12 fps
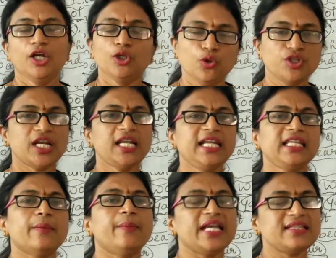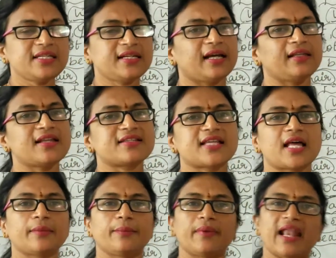Usually the basic colors
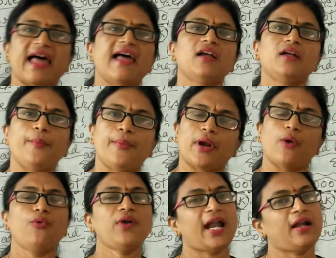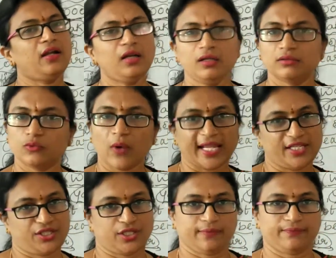are black, brown and
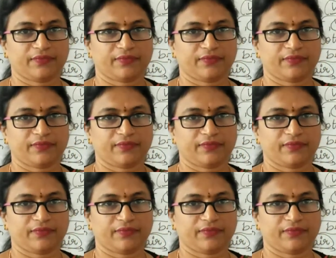white.